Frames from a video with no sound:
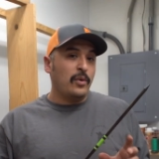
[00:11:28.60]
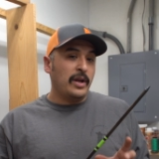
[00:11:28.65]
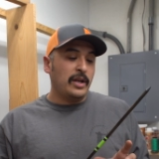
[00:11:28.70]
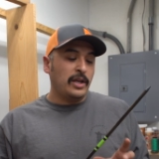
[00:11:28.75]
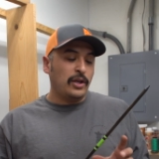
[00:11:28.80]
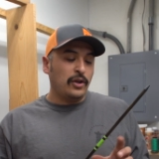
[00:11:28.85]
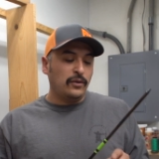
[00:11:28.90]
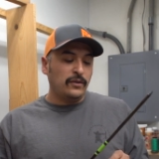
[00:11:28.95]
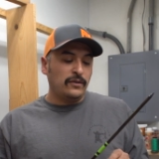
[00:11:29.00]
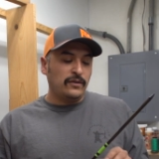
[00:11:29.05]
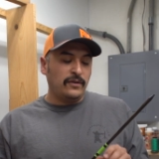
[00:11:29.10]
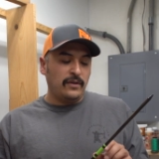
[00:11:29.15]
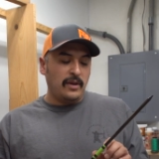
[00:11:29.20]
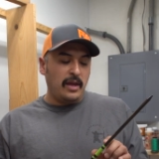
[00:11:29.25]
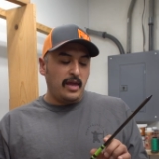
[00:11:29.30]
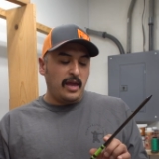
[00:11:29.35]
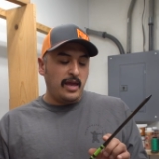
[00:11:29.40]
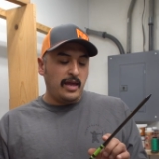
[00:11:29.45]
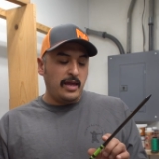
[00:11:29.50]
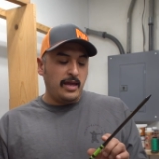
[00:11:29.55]
to want to
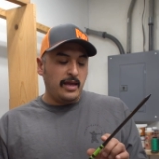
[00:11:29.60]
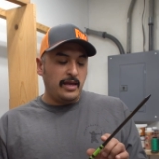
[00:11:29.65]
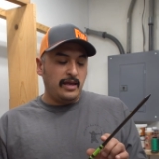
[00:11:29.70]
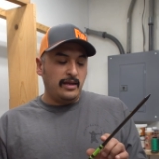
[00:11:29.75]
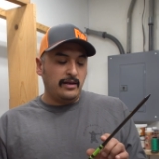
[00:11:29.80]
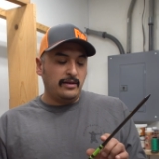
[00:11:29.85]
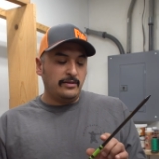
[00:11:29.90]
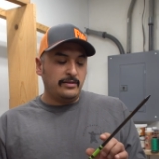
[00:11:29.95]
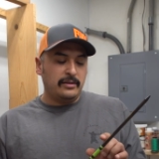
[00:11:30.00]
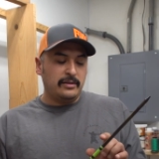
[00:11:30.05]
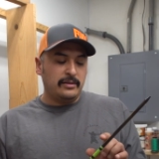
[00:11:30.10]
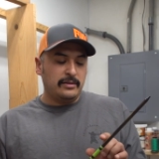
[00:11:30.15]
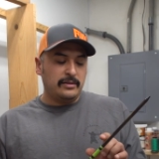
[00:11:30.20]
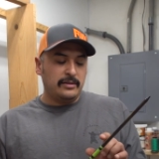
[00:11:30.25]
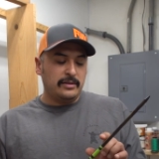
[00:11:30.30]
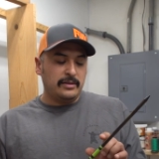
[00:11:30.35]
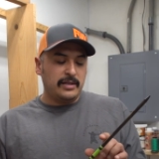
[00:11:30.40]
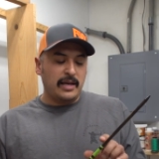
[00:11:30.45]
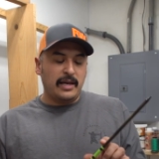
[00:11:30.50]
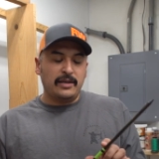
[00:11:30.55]
use a
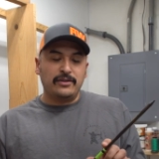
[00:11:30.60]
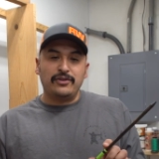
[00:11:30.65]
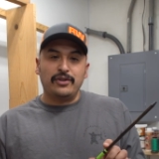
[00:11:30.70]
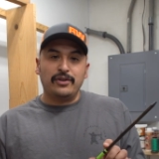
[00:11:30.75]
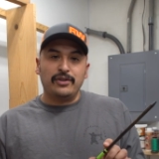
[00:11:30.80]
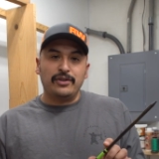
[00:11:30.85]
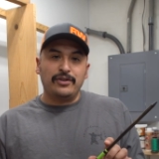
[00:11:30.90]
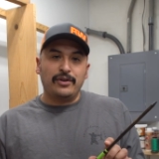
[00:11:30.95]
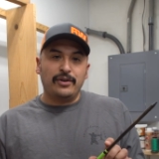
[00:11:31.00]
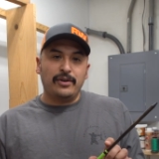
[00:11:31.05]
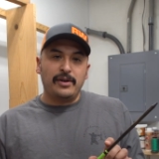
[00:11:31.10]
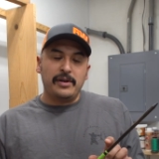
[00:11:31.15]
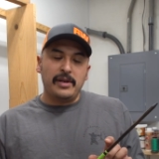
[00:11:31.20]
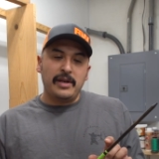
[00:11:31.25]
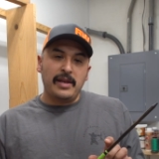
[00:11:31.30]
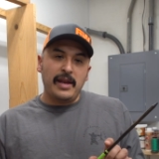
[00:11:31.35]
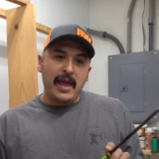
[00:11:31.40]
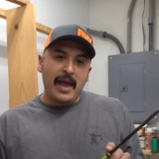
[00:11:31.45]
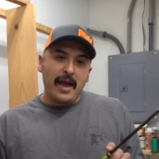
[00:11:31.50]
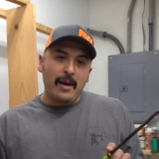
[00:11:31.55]
Testors or
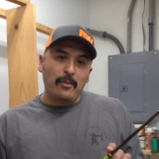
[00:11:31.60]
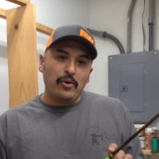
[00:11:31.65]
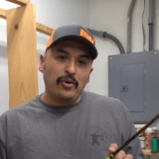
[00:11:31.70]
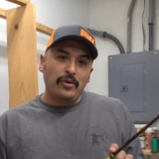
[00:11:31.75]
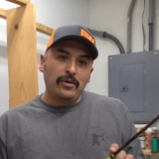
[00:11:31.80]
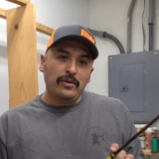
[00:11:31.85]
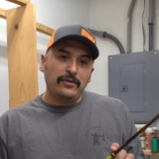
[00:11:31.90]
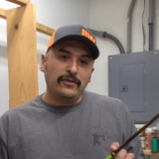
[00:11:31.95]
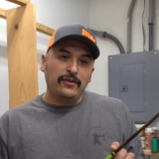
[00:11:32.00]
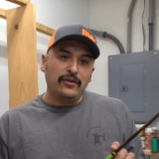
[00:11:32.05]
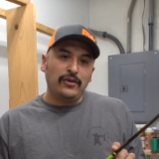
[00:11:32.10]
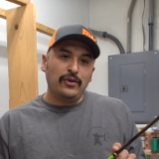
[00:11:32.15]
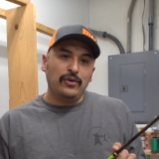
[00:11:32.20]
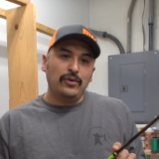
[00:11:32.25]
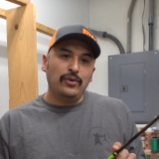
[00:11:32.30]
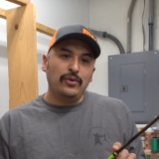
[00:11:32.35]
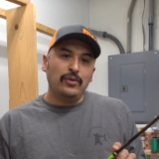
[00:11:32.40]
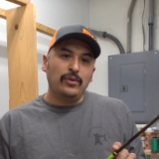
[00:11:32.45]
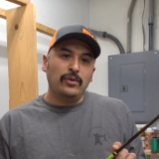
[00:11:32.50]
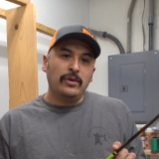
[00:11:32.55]
an enamel
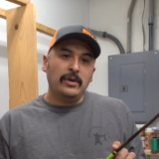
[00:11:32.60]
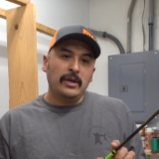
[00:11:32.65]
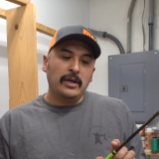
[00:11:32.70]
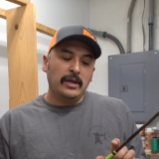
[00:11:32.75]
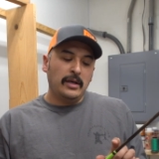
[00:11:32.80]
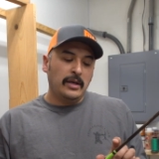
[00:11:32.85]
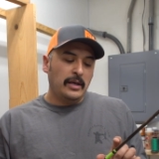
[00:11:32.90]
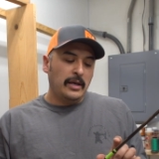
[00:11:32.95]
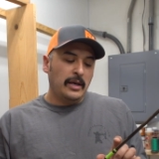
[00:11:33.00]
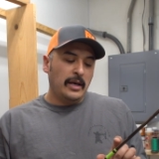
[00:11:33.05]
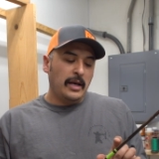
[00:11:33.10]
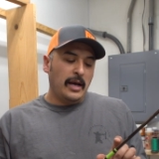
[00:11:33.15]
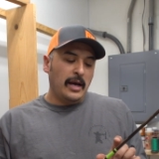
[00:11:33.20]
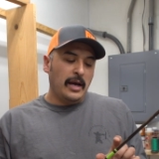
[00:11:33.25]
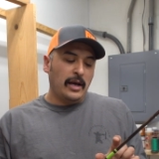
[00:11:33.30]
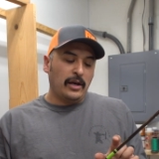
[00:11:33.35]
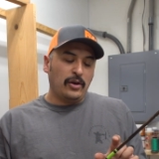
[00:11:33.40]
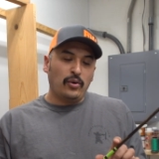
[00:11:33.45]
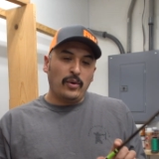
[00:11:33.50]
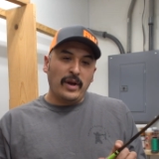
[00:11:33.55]
to
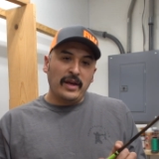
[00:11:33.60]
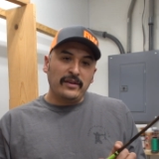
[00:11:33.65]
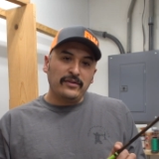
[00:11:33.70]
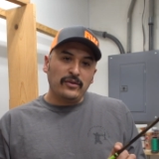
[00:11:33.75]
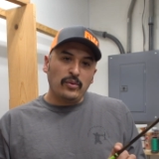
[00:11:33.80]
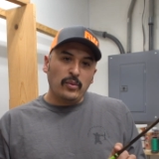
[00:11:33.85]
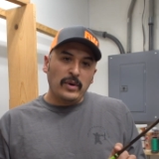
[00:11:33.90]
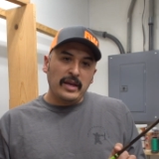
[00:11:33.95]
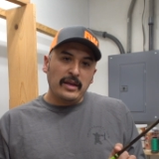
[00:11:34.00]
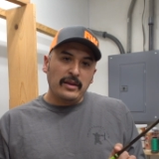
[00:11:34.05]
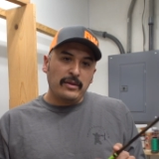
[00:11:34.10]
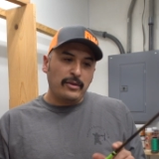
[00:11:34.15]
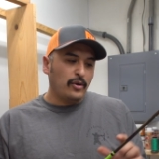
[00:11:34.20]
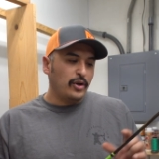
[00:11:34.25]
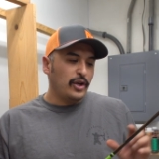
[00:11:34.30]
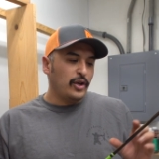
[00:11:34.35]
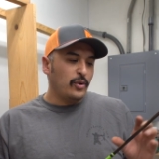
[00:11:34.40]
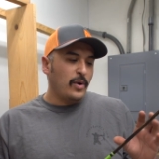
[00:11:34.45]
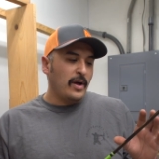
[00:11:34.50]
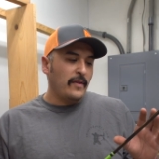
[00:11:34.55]
uh, crest with
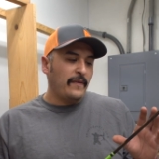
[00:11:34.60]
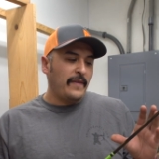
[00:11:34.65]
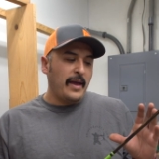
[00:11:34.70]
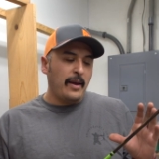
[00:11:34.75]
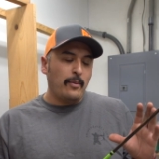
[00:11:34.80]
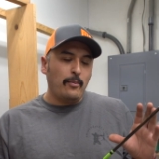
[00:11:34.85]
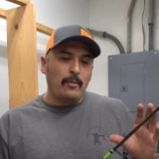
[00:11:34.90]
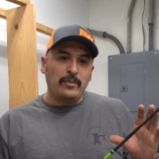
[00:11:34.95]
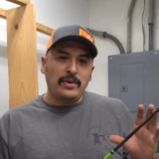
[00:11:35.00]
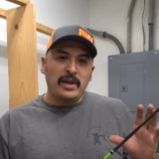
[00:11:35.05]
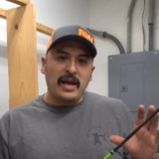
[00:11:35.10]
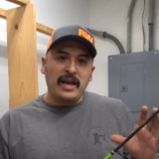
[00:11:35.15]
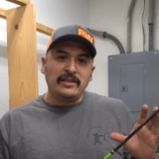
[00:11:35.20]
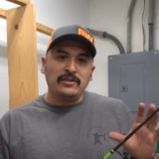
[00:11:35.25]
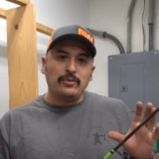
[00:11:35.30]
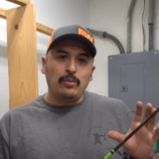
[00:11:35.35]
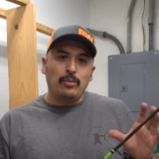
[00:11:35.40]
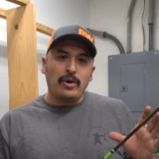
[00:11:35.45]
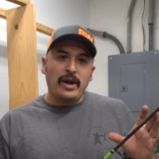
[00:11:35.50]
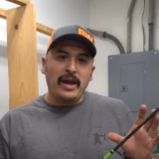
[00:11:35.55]
or you want that
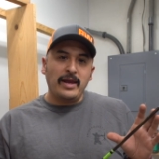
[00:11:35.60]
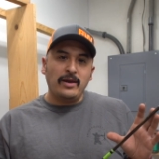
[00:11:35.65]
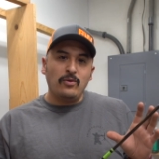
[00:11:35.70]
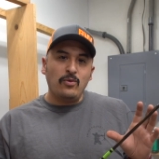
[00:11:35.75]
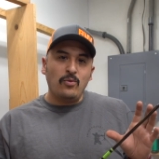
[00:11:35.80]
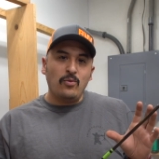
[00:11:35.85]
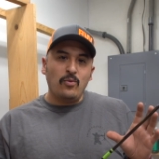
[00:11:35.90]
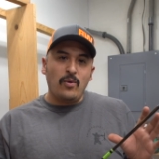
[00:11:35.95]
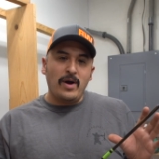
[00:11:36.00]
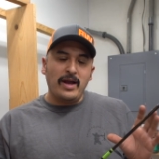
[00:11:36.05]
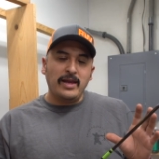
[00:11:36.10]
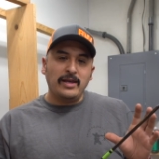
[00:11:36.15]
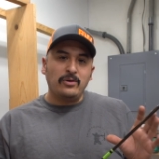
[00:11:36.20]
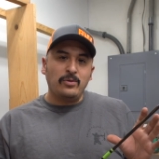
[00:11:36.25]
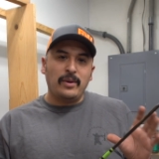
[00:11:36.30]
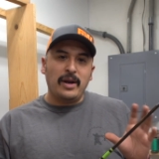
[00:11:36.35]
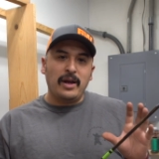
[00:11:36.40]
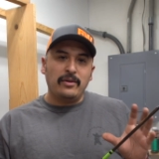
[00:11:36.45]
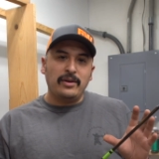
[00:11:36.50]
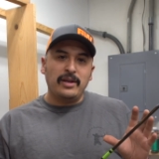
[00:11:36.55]
nice bright white
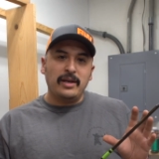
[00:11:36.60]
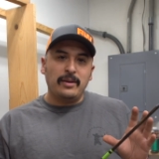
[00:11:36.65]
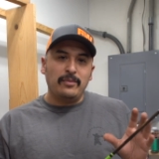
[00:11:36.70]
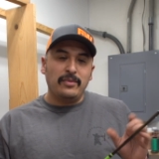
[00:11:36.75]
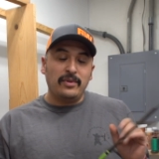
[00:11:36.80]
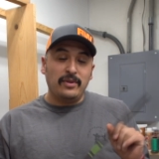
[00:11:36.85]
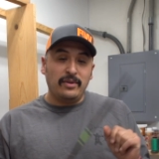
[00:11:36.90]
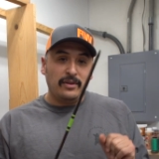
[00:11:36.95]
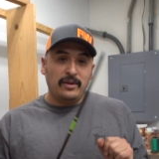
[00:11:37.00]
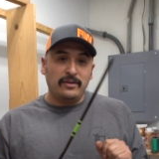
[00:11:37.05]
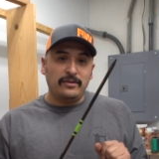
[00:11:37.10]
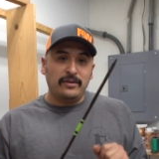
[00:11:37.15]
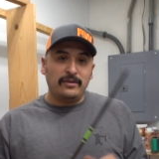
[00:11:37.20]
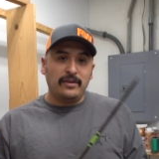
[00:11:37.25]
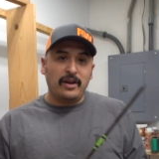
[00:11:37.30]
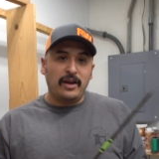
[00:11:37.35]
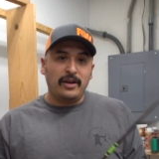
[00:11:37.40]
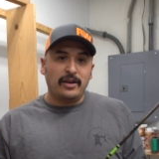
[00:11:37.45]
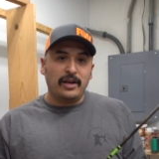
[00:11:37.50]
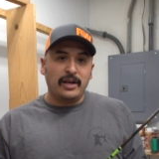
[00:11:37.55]
crown dip, this
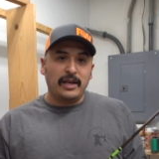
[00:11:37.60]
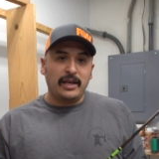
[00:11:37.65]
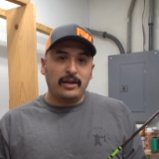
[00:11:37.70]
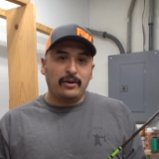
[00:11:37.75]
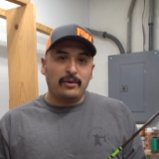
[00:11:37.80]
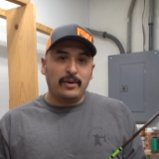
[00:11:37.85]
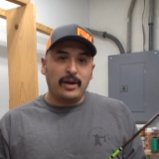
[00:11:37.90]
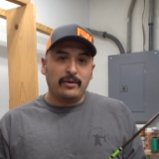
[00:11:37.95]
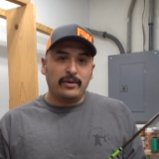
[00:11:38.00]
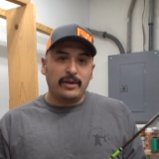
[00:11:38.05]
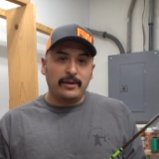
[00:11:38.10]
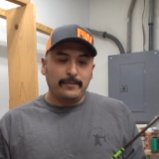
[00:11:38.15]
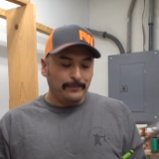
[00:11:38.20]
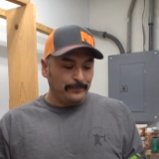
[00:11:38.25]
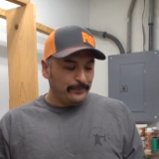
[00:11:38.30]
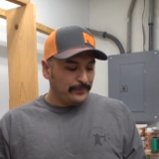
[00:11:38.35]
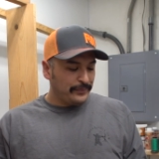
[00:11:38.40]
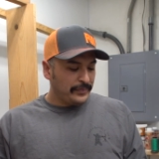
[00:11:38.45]
is how you're going to get around it.